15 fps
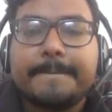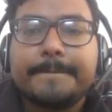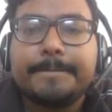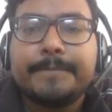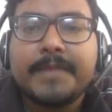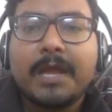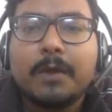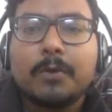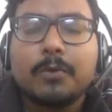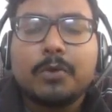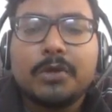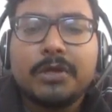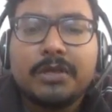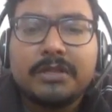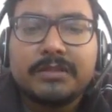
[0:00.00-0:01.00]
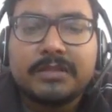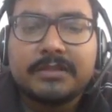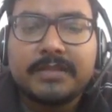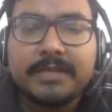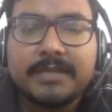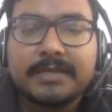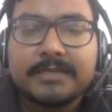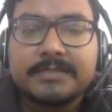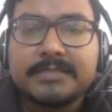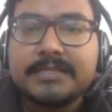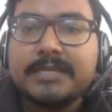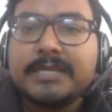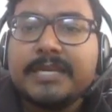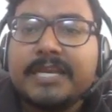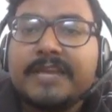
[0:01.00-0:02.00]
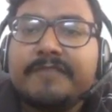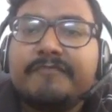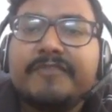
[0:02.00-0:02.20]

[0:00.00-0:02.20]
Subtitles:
Now the thing is, if we